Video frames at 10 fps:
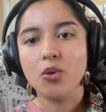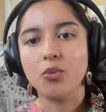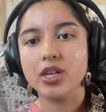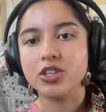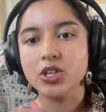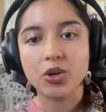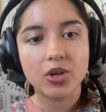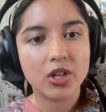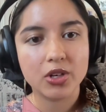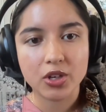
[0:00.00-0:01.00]
with
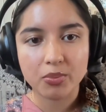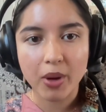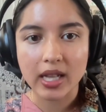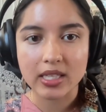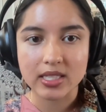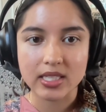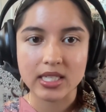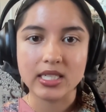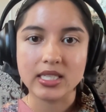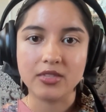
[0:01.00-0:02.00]
neocolonial
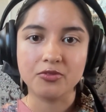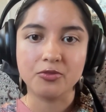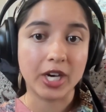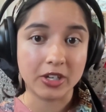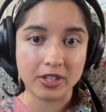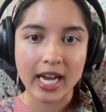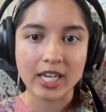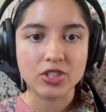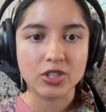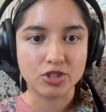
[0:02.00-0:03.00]
policies for
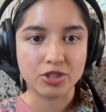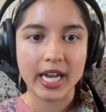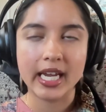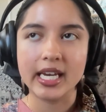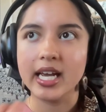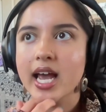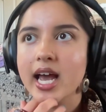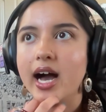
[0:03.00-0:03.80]
international trade.